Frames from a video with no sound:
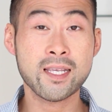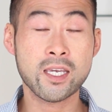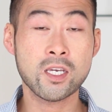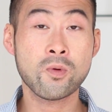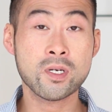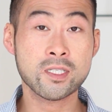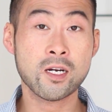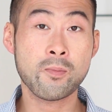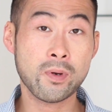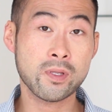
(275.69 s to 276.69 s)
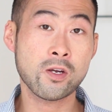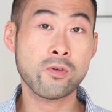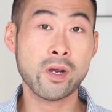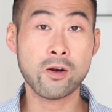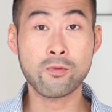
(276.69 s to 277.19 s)
is that you want to start building
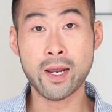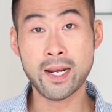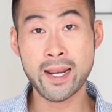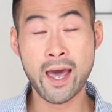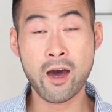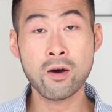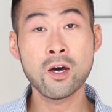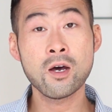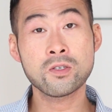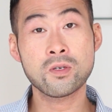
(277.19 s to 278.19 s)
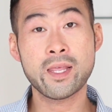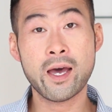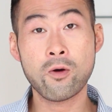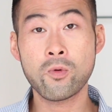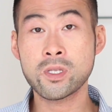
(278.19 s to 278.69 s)
credit right now, so
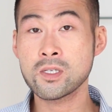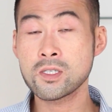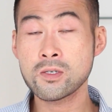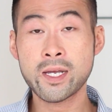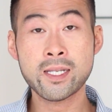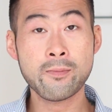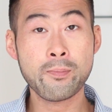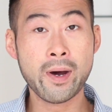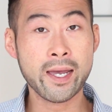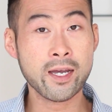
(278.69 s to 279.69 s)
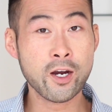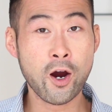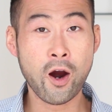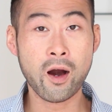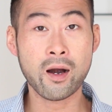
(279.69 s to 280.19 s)
that when you do end up buying a
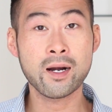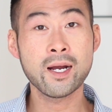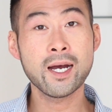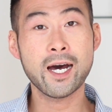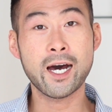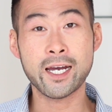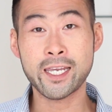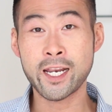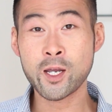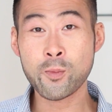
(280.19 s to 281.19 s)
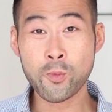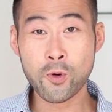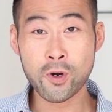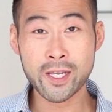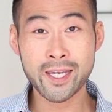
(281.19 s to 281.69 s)
car, getting a
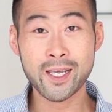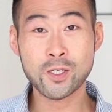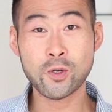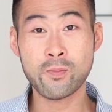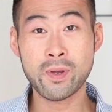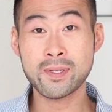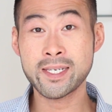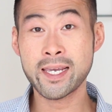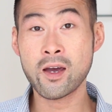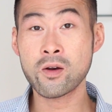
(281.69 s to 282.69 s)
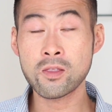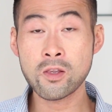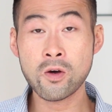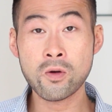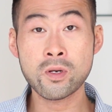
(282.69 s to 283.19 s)
mortgage, or maybe taking out a
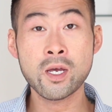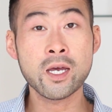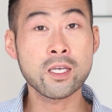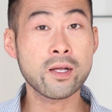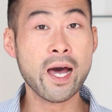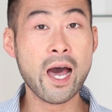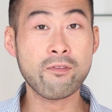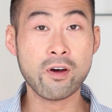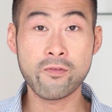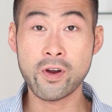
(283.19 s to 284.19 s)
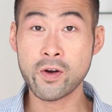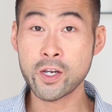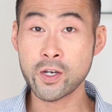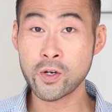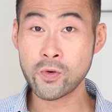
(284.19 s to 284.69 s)
loan, you'll have a
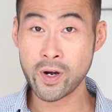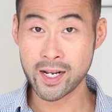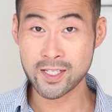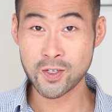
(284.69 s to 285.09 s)
very good credit